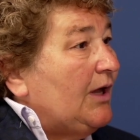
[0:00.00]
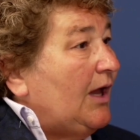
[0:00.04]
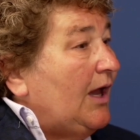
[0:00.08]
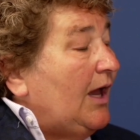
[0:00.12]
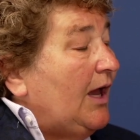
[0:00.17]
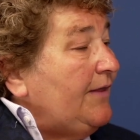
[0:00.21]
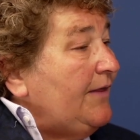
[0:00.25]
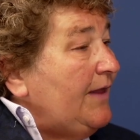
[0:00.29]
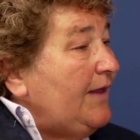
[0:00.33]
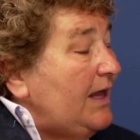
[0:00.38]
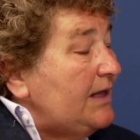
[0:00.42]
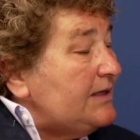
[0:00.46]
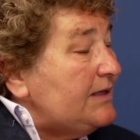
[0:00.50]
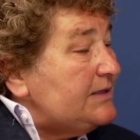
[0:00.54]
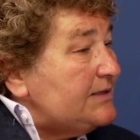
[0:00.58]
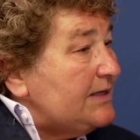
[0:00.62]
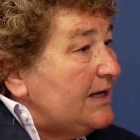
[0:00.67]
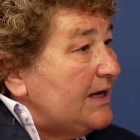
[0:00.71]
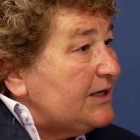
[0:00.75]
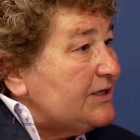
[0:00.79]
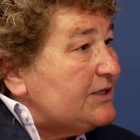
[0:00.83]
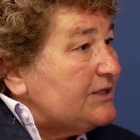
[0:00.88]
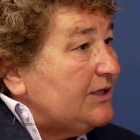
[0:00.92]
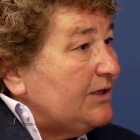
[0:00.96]
And that's
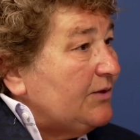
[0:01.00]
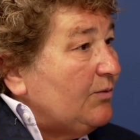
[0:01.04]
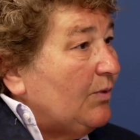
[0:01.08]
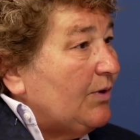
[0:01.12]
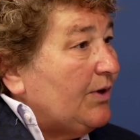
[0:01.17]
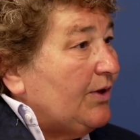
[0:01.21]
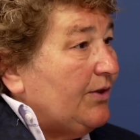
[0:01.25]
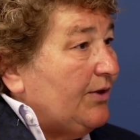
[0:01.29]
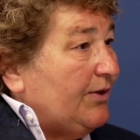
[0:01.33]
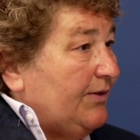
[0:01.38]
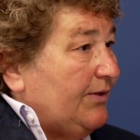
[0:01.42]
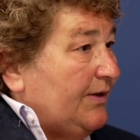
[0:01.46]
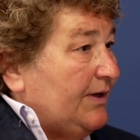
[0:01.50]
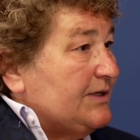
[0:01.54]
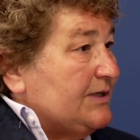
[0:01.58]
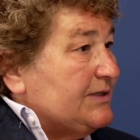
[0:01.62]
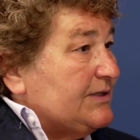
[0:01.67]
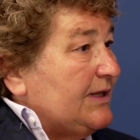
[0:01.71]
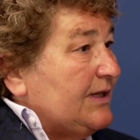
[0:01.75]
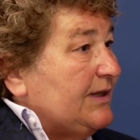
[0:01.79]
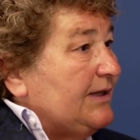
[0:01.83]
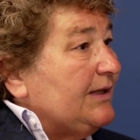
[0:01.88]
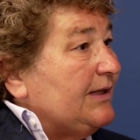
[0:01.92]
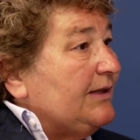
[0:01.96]
actually one of the
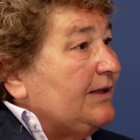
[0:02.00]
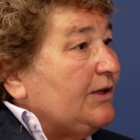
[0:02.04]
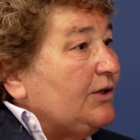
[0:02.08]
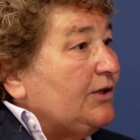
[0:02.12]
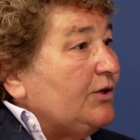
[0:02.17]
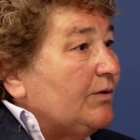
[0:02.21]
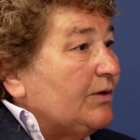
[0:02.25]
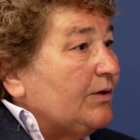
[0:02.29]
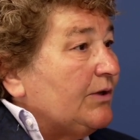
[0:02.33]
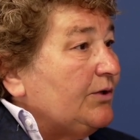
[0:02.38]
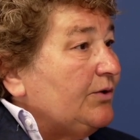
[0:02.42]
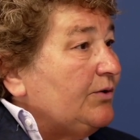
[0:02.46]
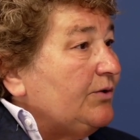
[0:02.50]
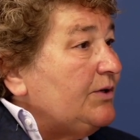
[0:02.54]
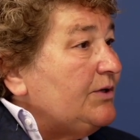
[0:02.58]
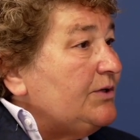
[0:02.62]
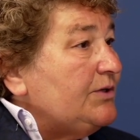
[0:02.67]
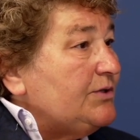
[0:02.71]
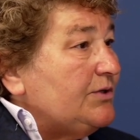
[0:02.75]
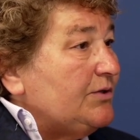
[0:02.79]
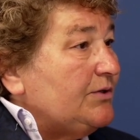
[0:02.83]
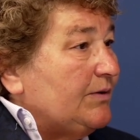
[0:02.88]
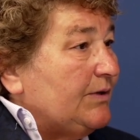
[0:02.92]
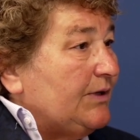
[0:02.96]
things I think that you
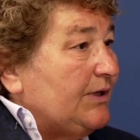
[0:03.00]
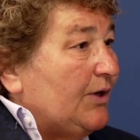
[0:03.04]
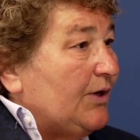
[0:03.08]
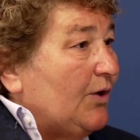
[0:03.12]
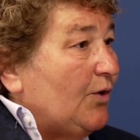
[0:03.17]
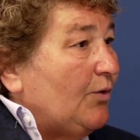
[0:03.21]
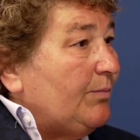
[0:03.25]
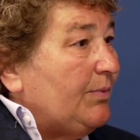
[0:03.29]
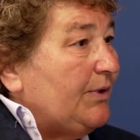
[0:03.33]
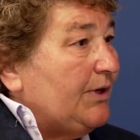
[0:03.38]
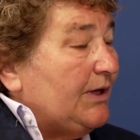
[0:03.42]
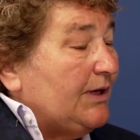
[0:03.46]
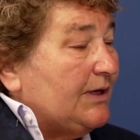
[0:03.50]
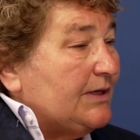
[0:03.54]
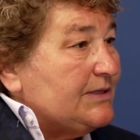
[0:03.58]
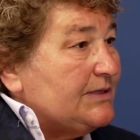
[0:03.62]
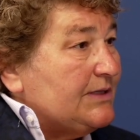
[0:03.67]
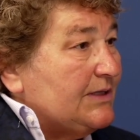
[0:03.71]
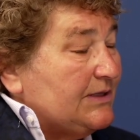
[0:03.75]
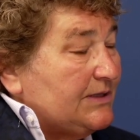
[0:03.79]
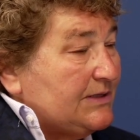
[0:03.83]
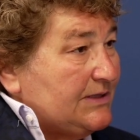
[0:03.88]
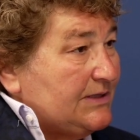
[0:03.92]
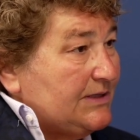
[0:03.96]
alluded to in the opening is
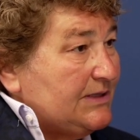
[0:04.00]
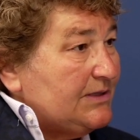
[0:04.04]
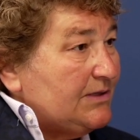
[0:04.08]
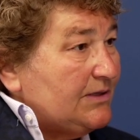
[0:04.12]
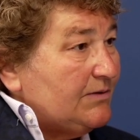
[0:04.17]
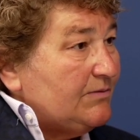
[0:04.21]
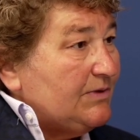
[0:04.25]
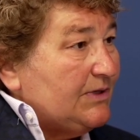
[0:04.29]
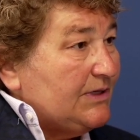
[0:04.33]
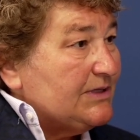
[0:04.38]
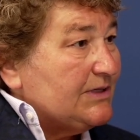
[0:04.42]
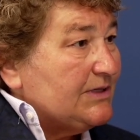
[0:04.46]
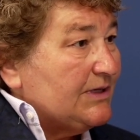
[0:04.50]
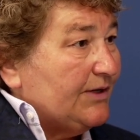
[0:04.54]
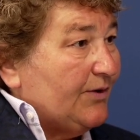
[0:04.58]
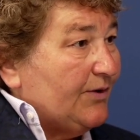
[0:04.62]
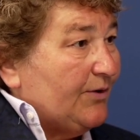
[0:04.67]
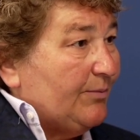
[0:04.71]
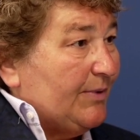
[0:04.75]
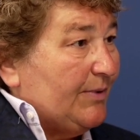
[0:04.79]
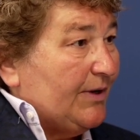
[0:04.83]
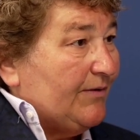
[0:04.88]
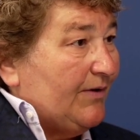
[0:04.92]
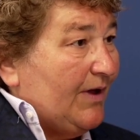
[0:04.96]
that the CISO needs a
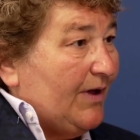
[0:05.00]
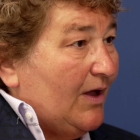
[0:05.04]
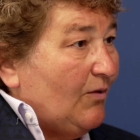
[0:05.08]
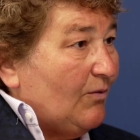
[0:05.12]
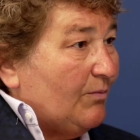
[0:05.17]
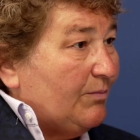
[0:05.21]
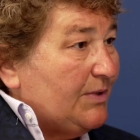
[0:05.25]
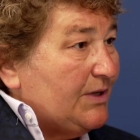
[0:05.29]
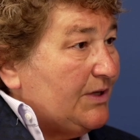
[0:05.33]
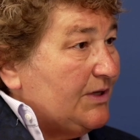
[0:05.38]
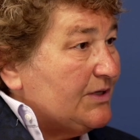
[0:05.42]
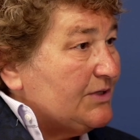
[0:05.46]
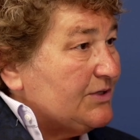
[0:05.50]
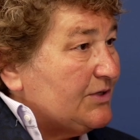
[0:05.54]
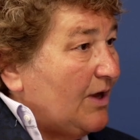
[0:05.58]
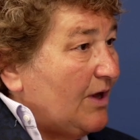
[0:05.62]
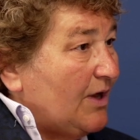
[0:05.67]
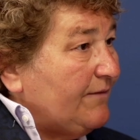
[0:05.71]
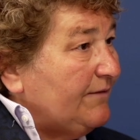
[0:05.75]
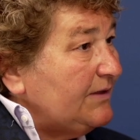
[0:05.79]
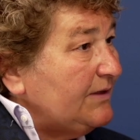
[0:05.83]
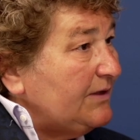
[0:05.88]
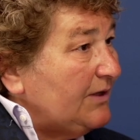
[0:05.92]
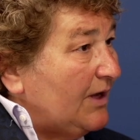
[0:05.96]
little bit of help because
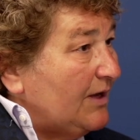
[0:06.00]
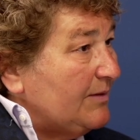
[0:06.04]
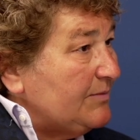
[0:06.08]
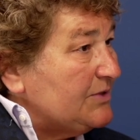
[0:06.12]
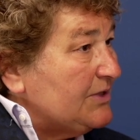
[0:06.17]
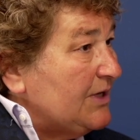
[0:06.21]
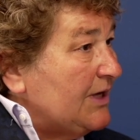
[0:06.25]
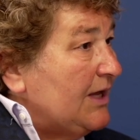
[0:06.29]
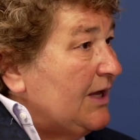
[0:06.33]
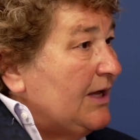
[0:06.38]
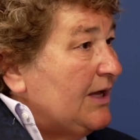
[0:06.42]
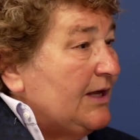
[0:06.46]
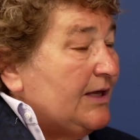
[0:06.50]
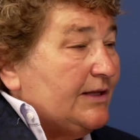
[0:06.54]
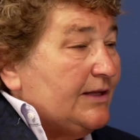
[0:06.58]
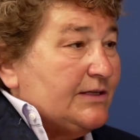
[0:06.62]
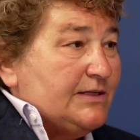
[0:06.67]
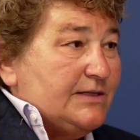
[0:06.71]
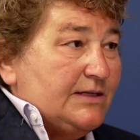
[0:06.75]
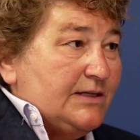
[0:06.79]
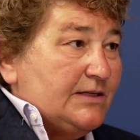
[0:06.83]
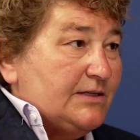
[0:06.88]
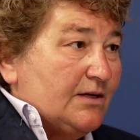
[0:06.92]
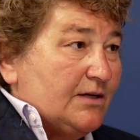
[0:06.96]
oftentimes the
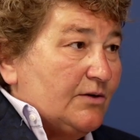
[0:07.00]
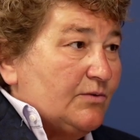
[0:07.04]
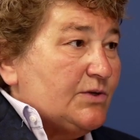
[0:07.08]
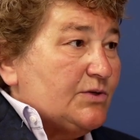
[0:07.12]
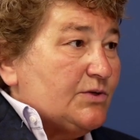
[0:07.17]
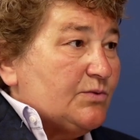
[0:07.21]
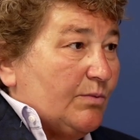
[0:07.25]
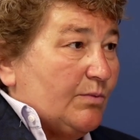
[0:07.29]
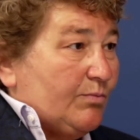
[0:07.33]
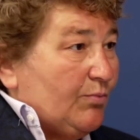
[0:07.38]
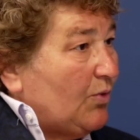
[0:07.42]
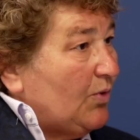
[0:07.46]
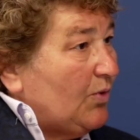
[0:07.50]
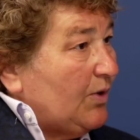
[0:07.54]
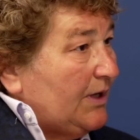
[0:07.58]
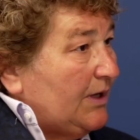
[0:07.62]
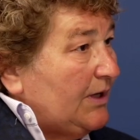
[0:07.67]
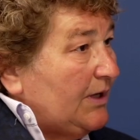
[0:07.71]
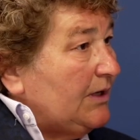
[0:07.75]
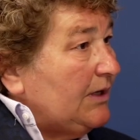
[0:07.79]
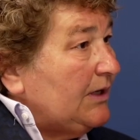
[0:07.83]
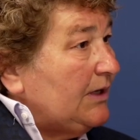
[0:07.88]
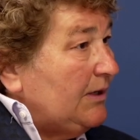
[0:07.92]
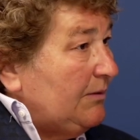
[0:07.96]
CISO is
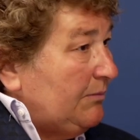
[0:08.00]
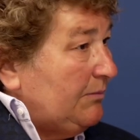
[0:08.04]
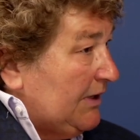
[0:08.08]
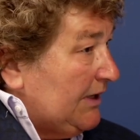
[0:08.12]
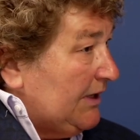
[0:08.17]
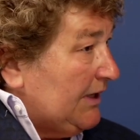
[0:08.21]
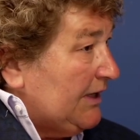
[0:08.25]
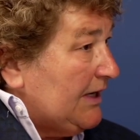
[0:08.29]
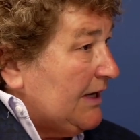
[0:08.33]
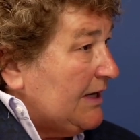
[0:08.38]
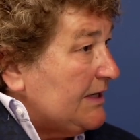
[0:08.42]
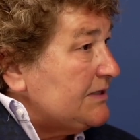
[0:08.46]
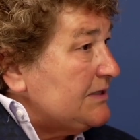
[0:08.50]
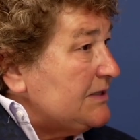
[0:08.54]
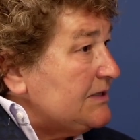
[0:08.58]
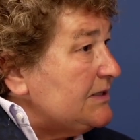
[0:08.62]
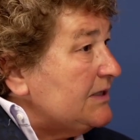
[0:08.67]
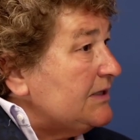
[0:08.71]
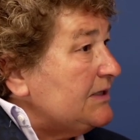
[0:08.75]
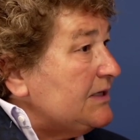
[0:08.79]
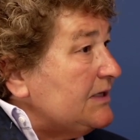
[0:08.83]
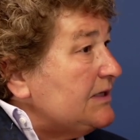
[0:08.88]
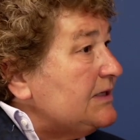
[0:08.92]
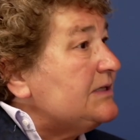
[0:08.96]
reporting in many cases
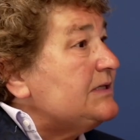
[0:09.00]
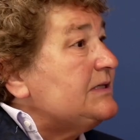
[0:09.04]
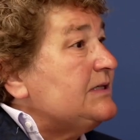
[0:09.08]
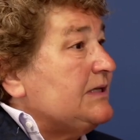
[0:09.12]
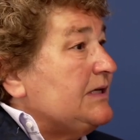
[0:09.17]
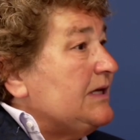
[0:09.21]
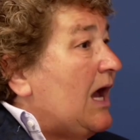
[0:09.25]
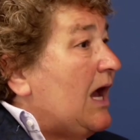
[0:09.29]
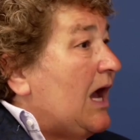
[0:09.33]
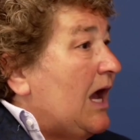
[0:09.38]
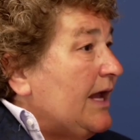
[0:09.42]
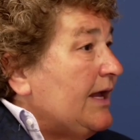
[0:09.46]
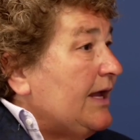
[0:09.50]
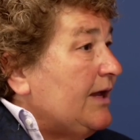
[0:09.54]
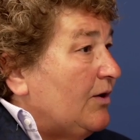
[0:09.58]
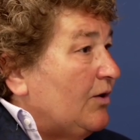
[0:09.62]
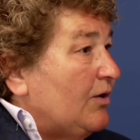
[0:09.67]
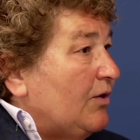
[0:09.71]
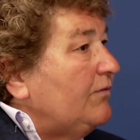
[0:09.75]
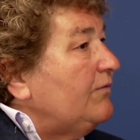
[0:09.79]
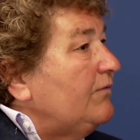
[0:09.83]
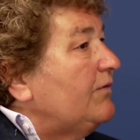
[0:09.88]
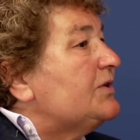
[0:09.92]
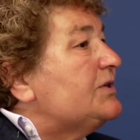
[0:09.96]
into the
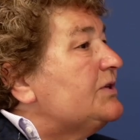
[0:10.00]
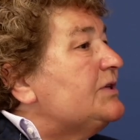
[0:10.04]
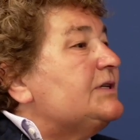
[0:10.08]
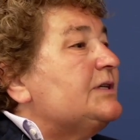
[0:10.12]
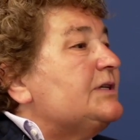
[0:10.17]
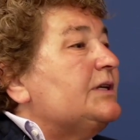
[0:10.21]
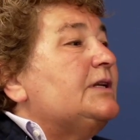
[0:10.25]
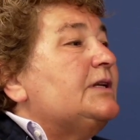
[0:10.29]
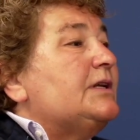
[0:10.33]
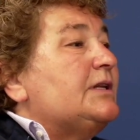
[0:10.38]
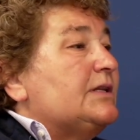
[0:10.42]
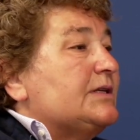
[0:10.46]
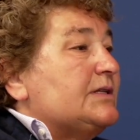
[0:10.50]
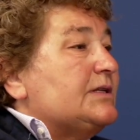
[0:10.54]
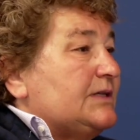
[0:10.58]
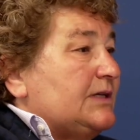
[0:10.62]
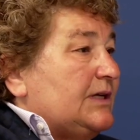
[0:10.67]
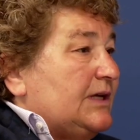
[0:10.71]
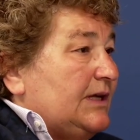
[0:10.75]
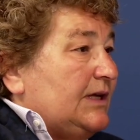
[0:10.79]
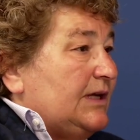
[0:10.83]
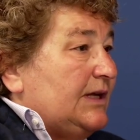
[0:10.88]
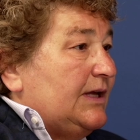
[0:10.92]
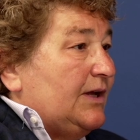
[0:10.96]
CIO versus into the
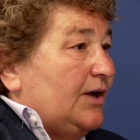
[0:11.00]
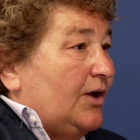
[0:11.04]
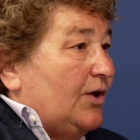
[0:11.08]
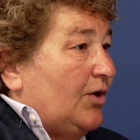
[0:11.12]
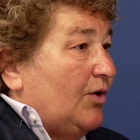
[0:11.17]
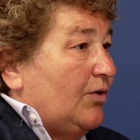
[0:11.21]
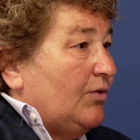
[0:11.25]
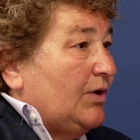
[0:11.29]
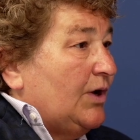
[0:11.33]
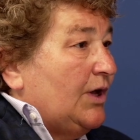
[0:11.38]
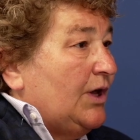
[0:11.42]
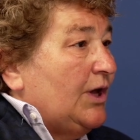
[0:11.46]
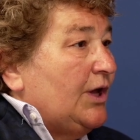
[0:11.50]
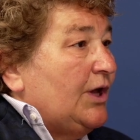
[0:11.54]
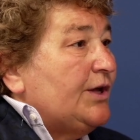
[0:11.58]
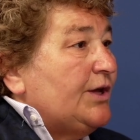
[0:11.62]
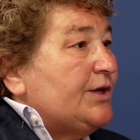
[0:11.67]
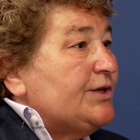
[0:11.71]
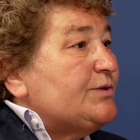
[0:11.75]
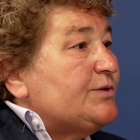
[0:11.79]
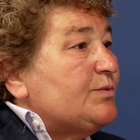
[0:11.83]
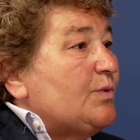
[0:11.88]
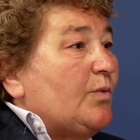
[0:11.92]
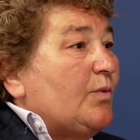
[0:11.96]
CEO.
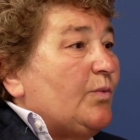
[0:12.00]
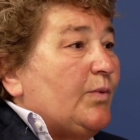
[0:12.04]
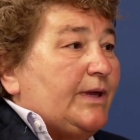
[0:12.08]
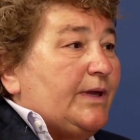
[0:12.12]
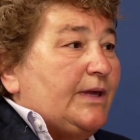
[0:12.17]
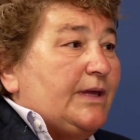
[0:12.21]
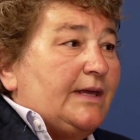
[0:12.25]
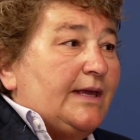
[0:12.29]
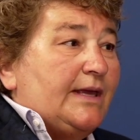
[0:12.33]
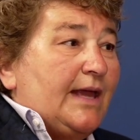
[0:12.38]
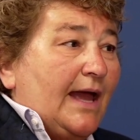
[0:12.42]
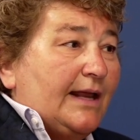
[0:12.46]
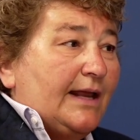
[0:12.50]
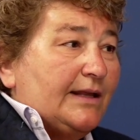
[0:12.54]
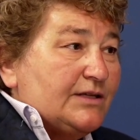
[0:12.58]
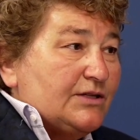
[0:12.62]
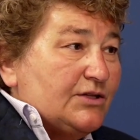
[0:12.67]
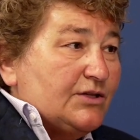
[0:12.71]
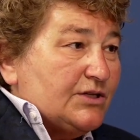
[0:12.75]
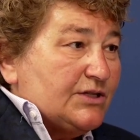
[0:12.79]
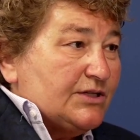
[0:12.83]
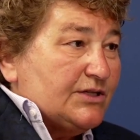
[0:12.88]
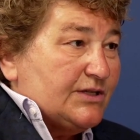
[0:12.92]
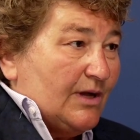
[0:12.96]
So when we get
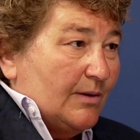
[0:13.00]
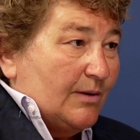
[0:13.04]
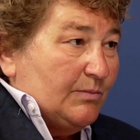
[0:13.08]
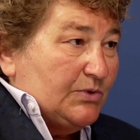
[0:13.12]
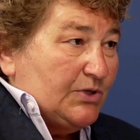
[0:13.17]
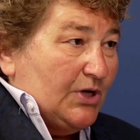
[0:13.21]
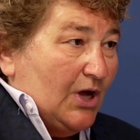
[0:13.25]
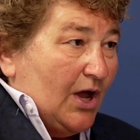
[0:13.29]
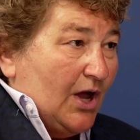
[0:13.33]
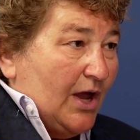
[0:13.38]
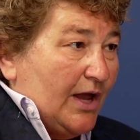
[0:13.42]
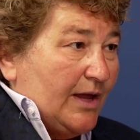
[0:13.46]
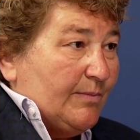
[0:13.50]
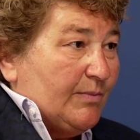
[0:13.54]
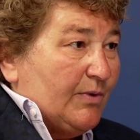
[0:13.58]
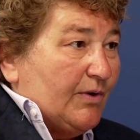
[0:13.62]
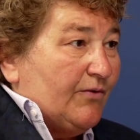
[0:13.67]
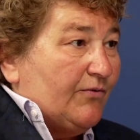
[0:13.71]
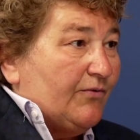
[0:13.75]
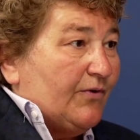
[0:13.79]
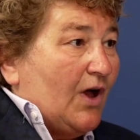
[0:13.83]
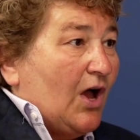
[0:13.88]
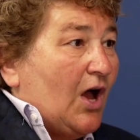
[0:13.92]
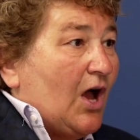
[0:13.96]
to some type
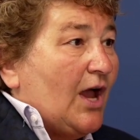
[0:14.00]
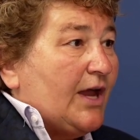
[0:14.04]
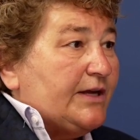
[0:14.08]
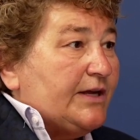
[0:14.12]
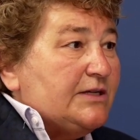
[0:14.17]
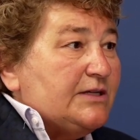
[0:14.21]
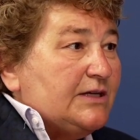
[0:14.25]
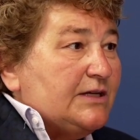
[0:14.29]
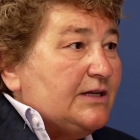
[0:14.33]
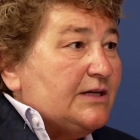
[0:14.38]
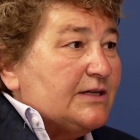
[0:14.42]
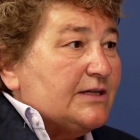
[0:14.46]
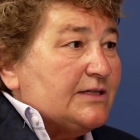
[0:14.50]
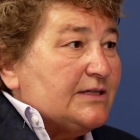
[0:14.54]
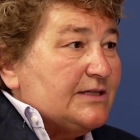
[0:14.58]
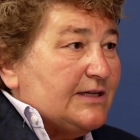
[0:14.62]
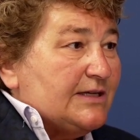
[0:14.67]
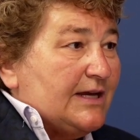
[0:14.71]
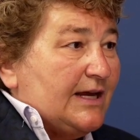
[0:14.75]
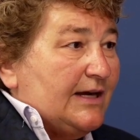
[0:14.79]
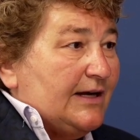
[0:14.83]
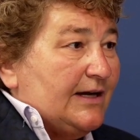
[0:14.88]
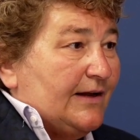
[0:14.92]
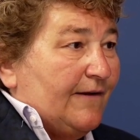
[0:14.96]
of IT
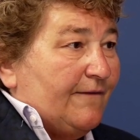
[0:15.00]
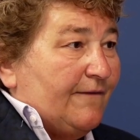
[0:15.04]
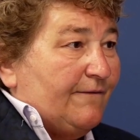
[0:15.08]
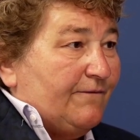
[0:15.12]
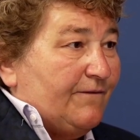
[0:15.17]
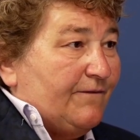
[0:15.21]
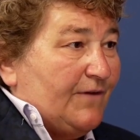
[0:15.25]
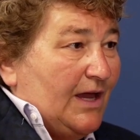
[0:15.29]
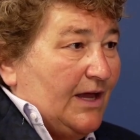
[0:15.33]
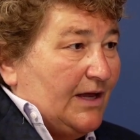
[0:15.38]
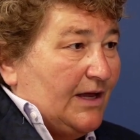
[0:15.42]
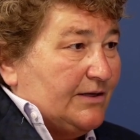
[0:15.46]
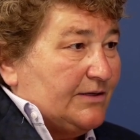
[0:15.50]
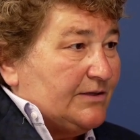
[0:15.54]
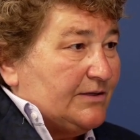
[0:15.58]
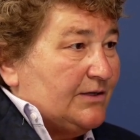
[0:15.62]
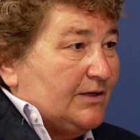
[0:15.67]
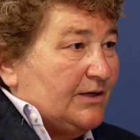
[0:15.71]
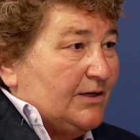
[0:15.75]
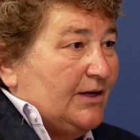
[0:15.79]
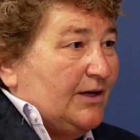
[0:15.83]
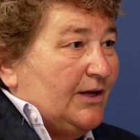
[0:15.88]
estate event,